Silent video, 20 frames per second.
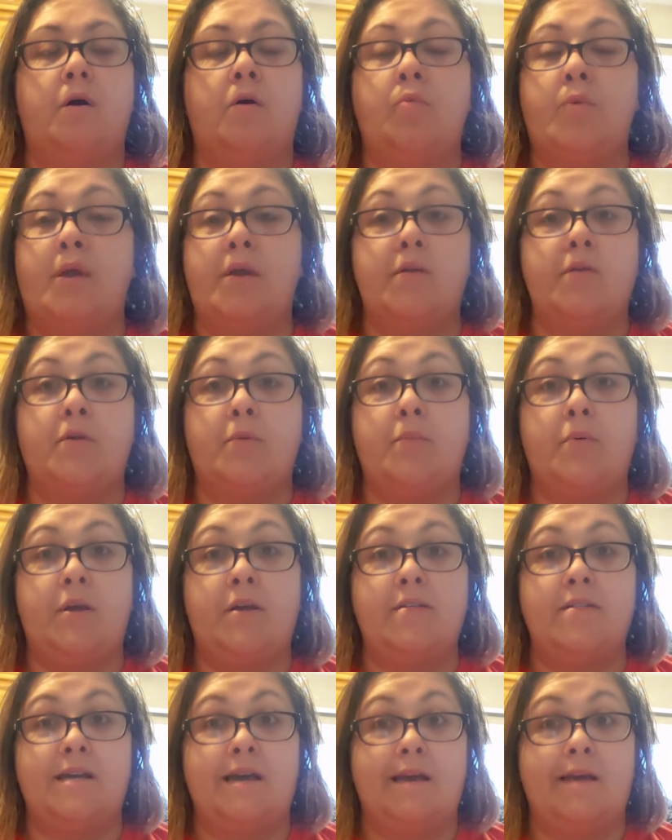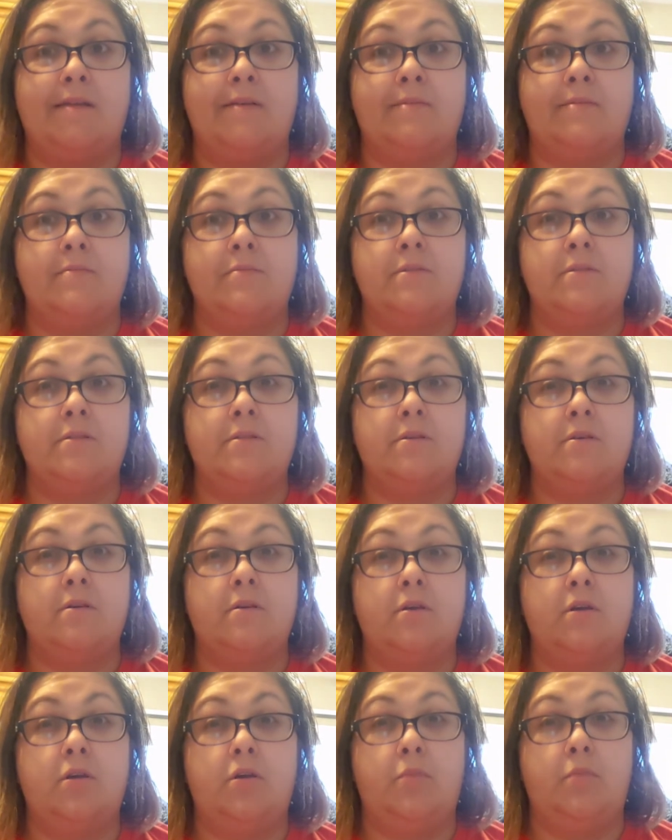all regular priced items
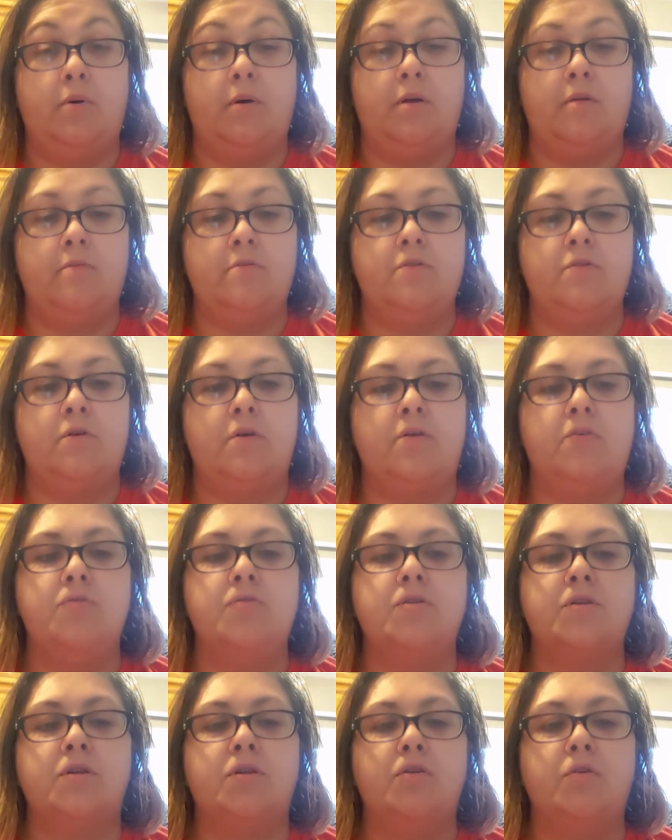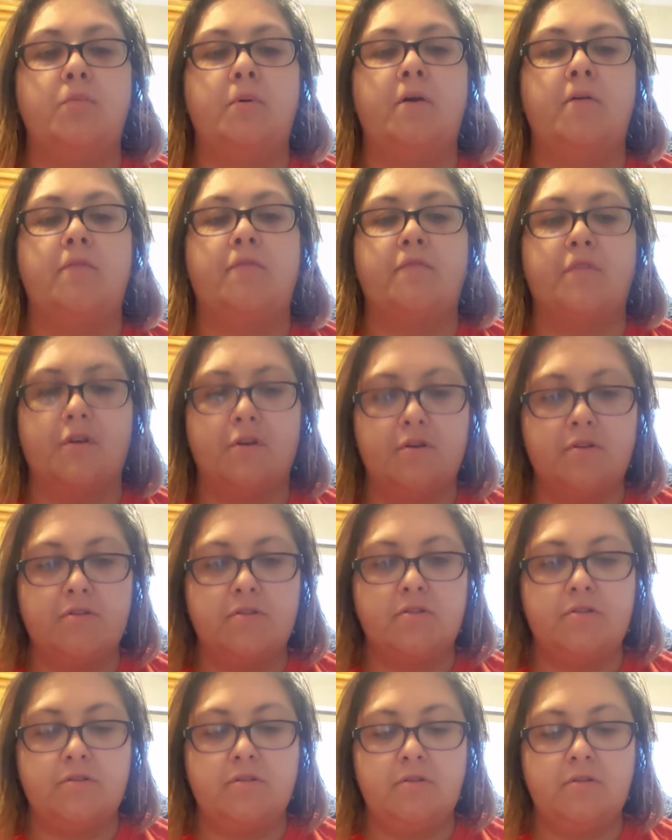coupon. So I used the coupon
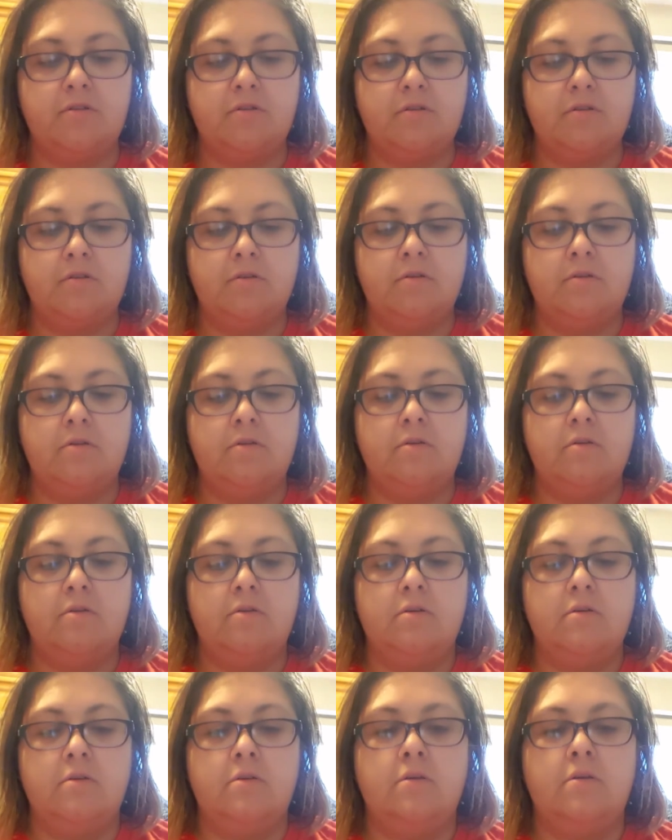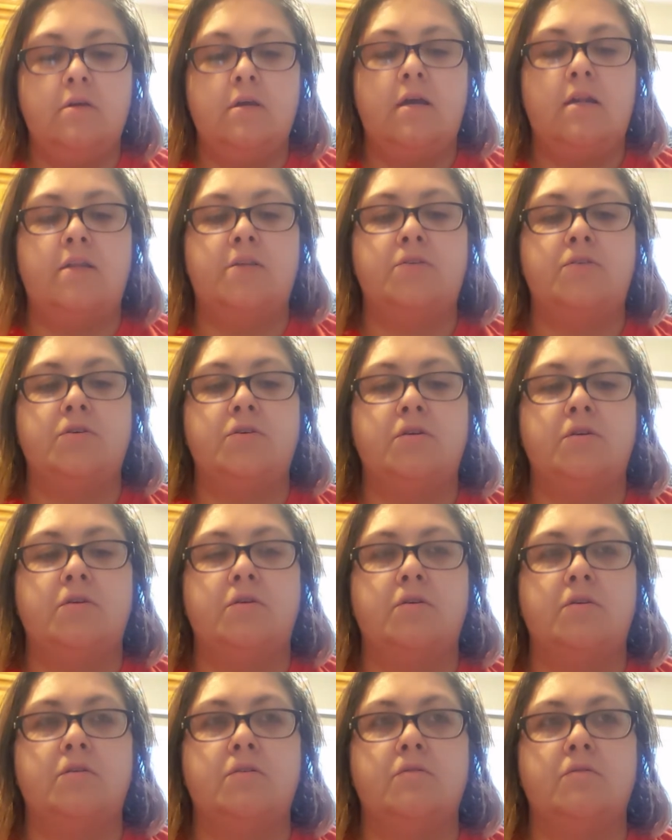first, and it
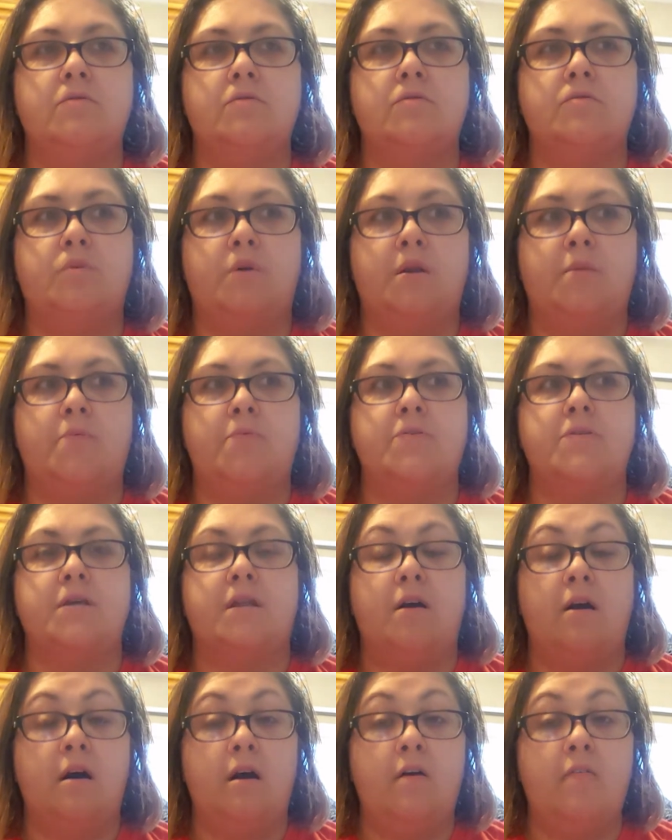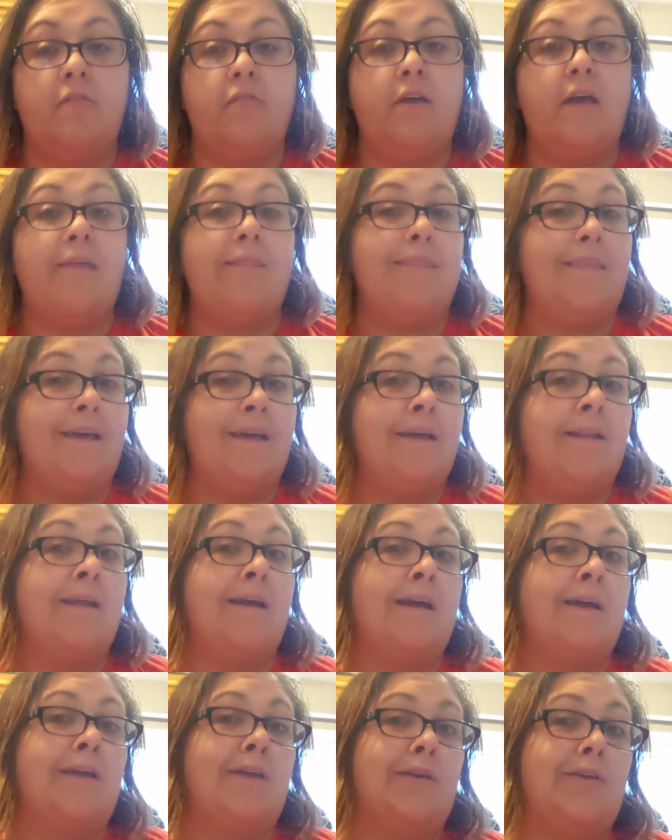took 20% off, and
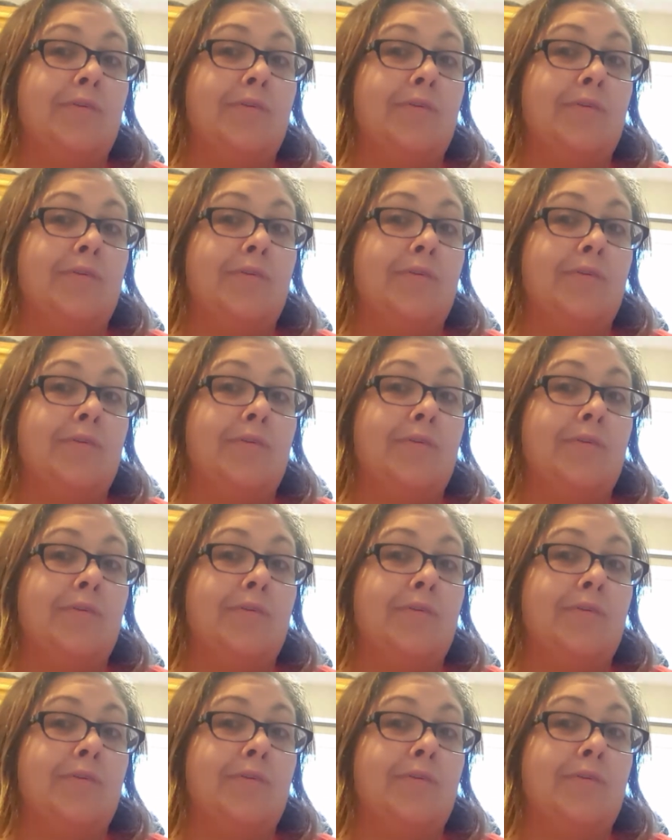then I